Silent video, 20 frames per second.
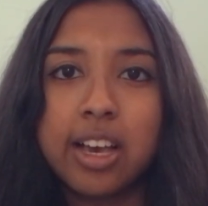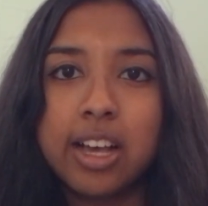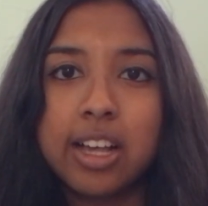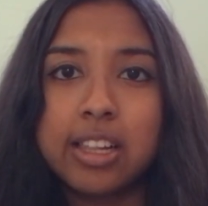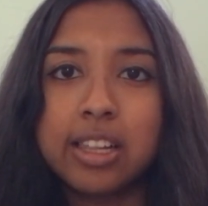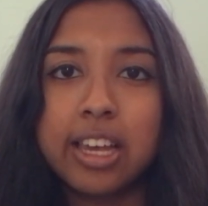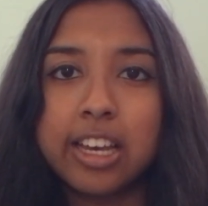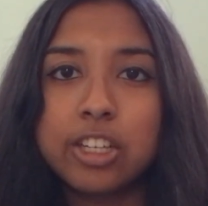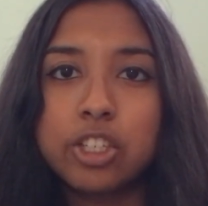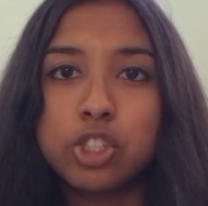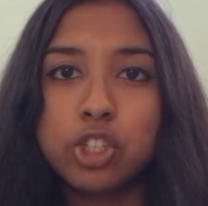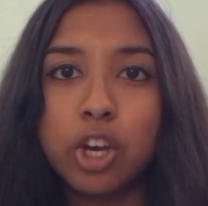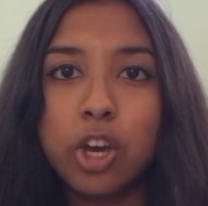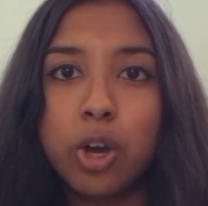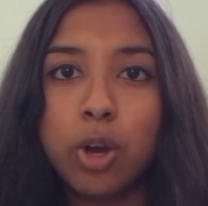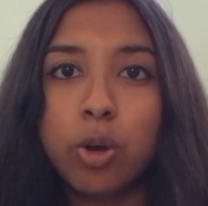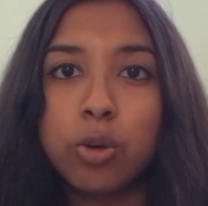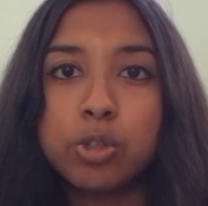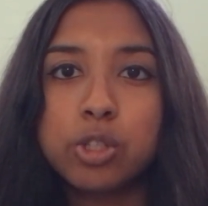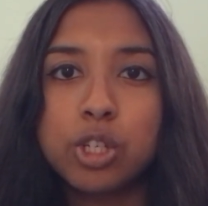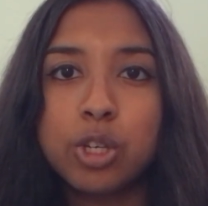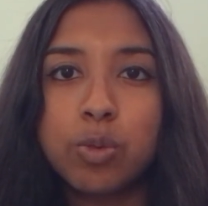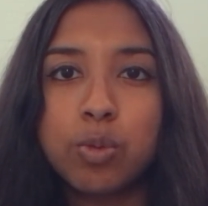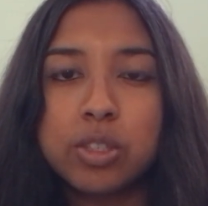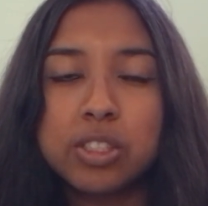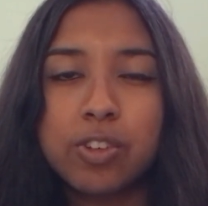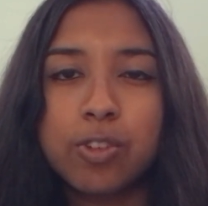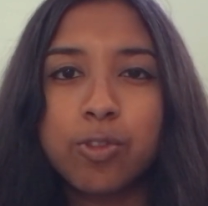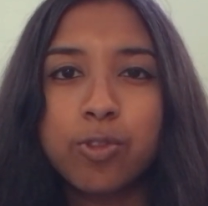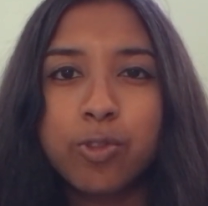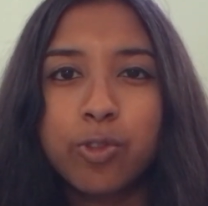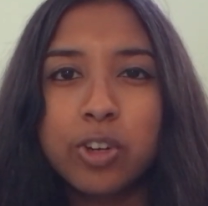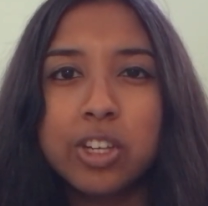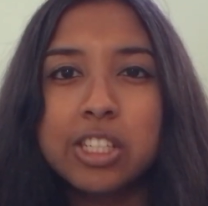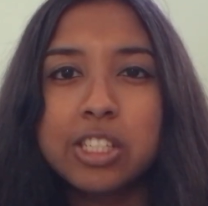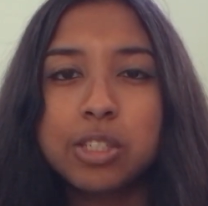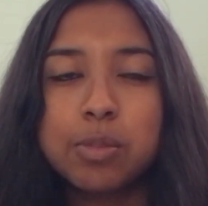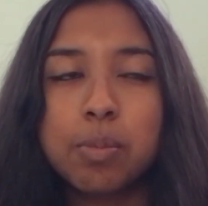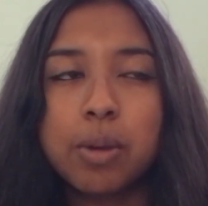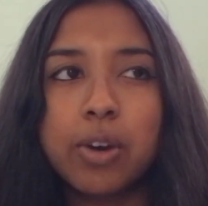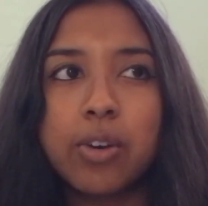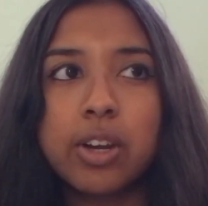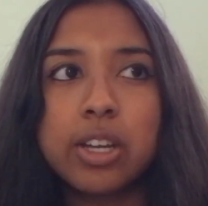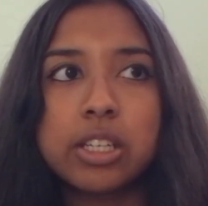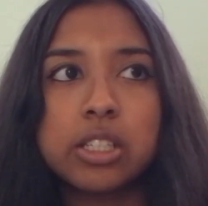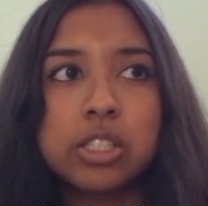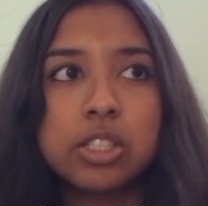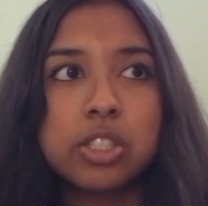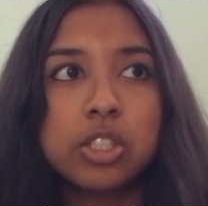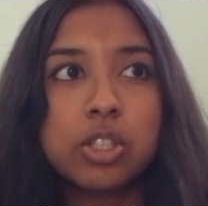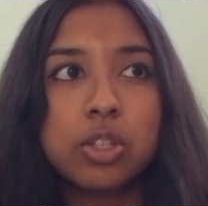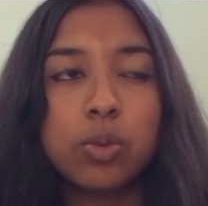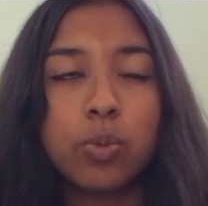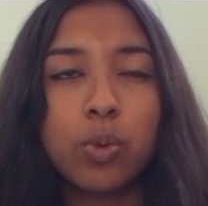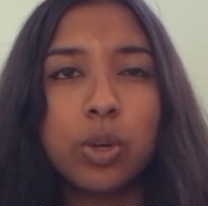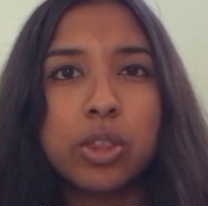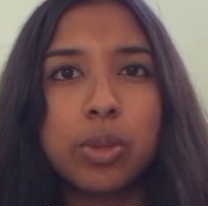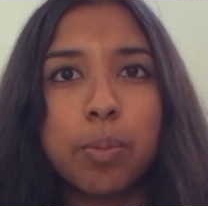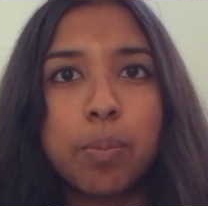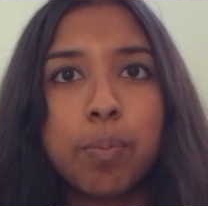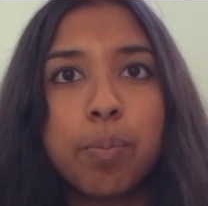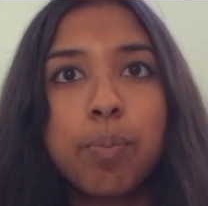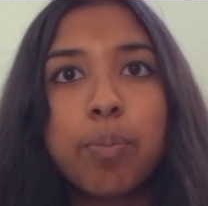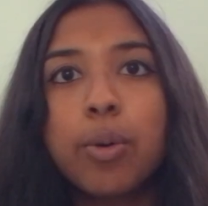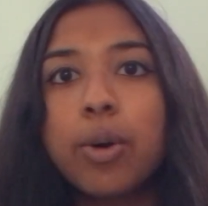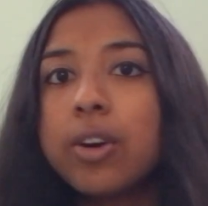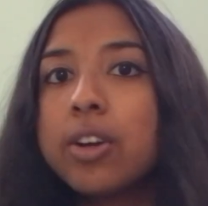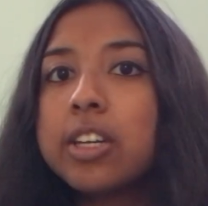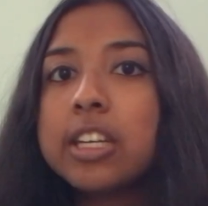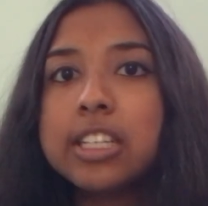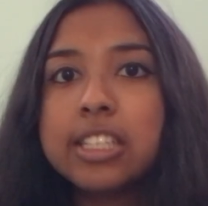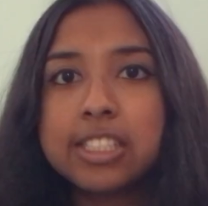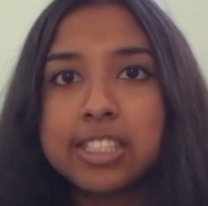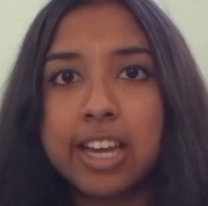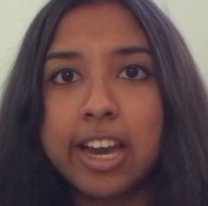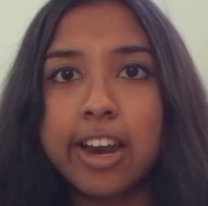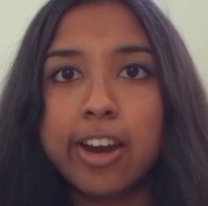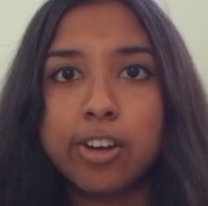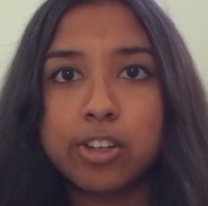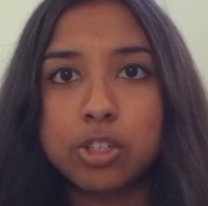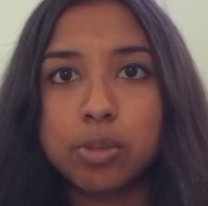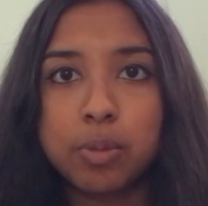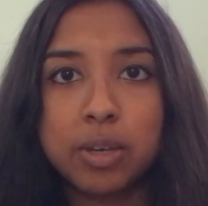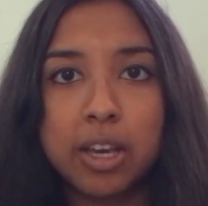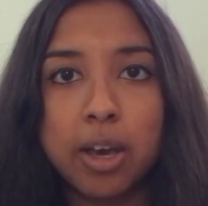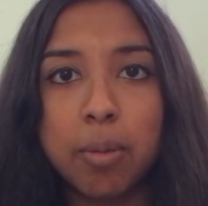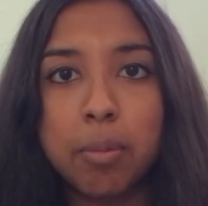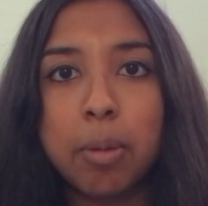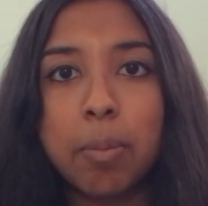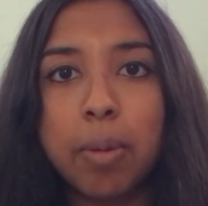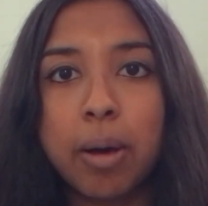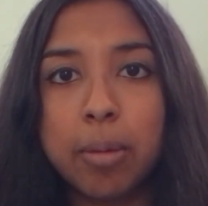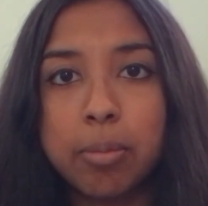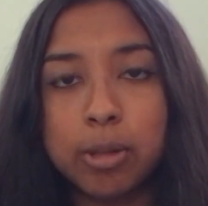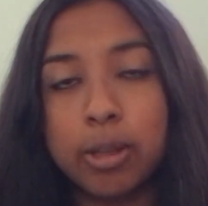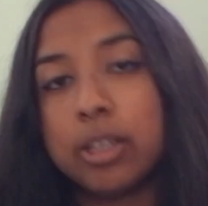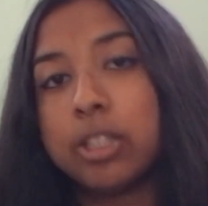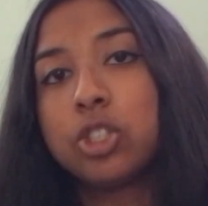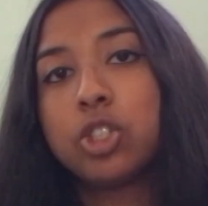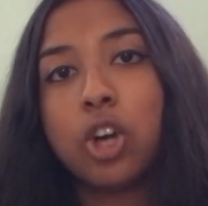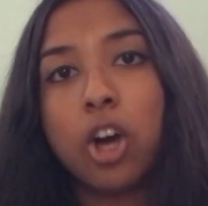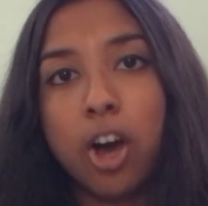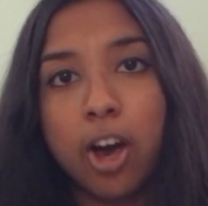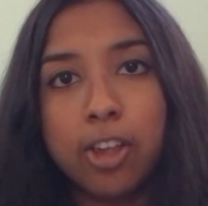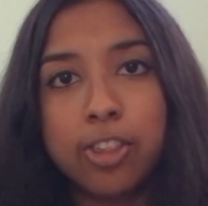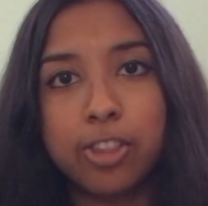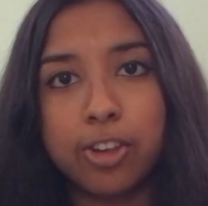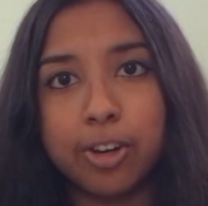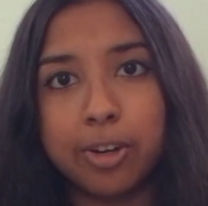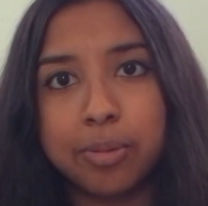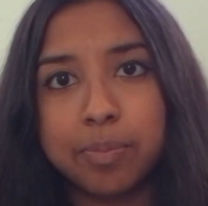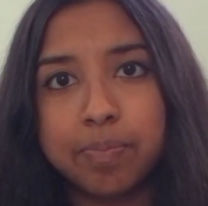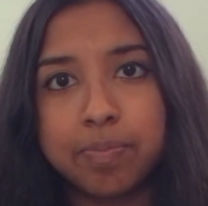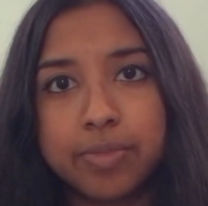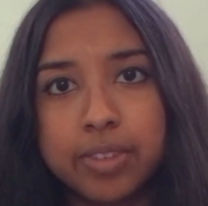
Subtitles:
Like Jo, she was a free spirit with a burning desire to become a published author.